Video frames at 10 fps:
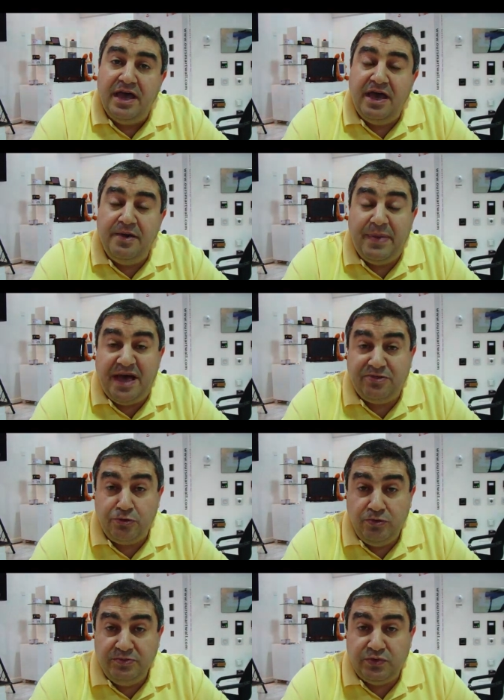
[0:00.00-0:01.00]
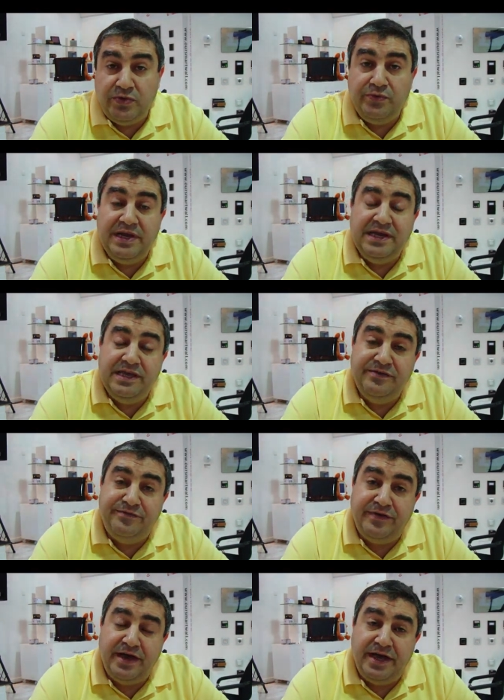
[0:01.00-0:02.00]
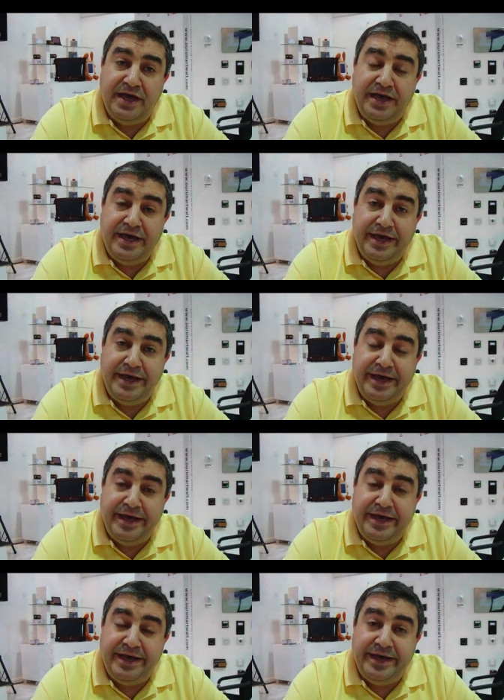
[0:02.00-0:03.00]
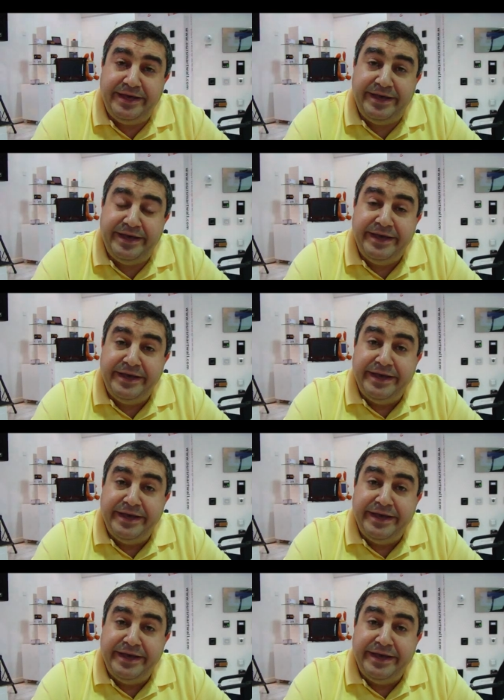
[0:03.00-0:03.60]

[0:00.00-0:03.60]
Uh, bathrooms, when we leave uh, uh, uh,